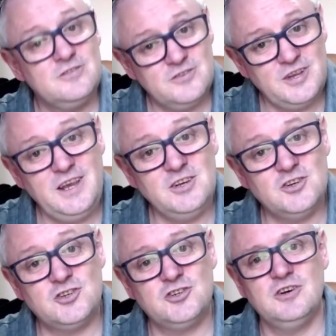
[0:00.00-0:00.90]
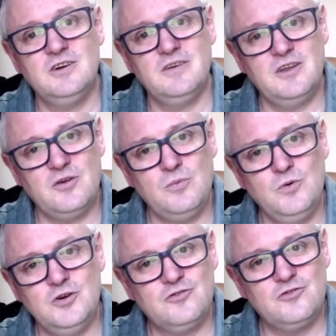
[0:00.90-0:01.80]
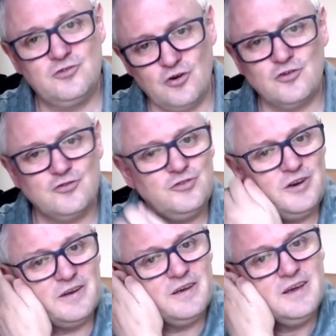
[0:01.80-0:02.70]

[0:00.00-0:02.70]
teach. That's that word, doctrine.